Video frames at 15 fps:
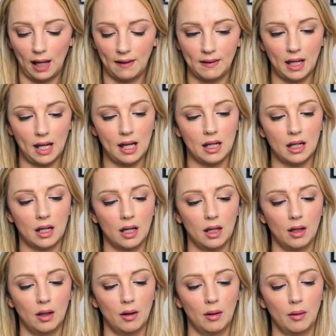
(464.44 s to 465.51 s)
and then
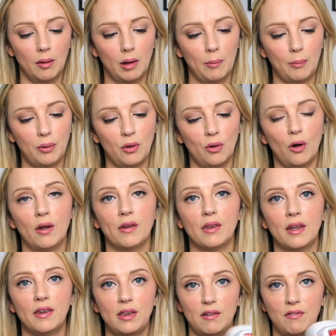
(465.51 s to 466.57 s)
put
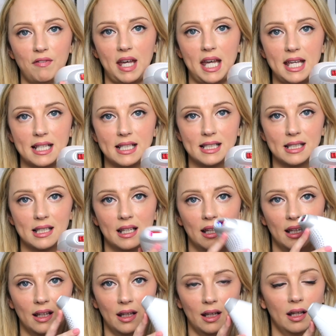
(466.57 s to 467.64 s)
on the face
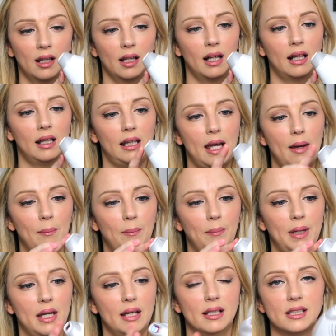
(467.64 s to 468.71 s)
clip
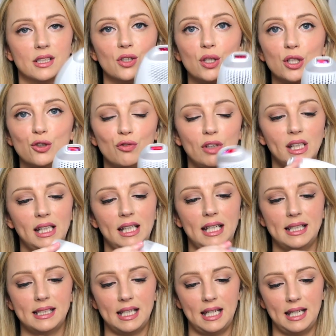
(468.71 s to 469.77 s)
bit. So it's really
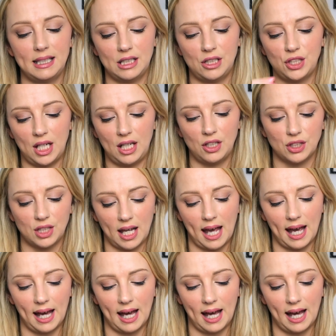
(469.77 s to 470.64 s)
easy to change the